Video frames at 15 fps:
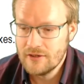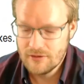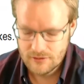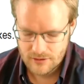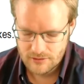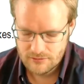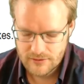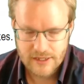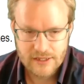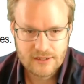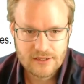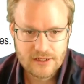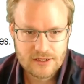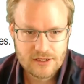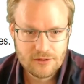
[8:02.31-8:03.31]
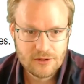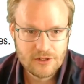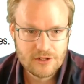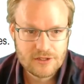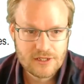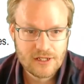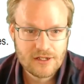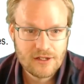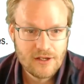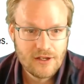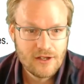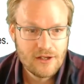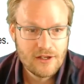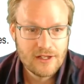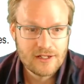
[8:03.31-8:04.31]
Oh, that is actually what it looks like.
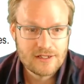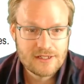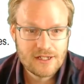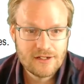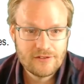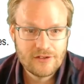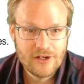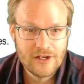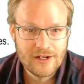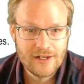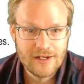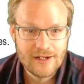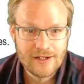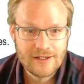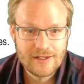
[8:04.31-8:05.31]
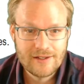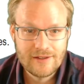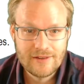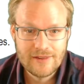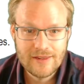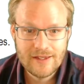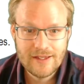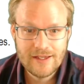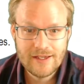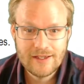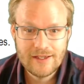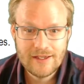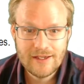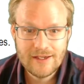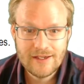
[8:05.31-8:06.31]
Instead of going like there,
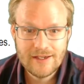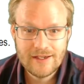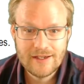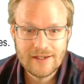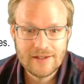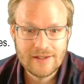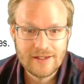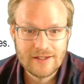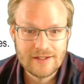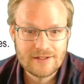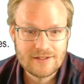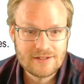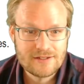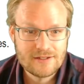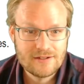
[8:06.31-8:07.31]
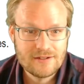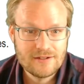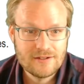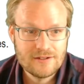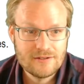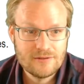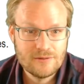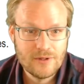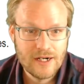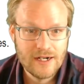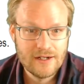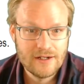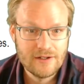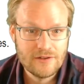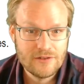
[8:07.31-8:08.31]
yay, there's
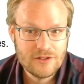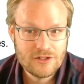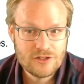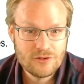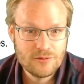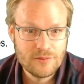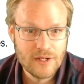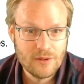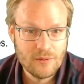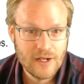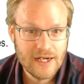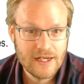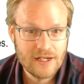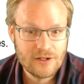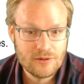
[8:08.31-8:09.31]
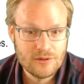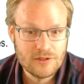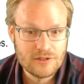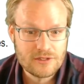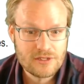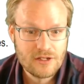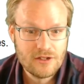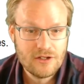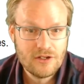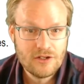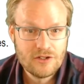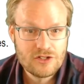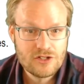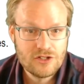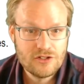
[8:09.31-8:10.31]
y, this would be y equals
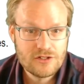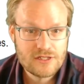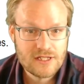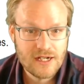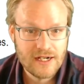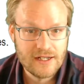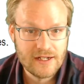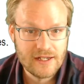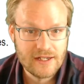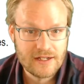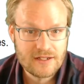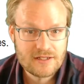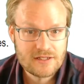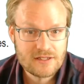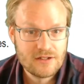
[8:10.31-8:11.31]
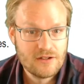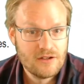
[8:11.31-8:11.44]
2 sine x.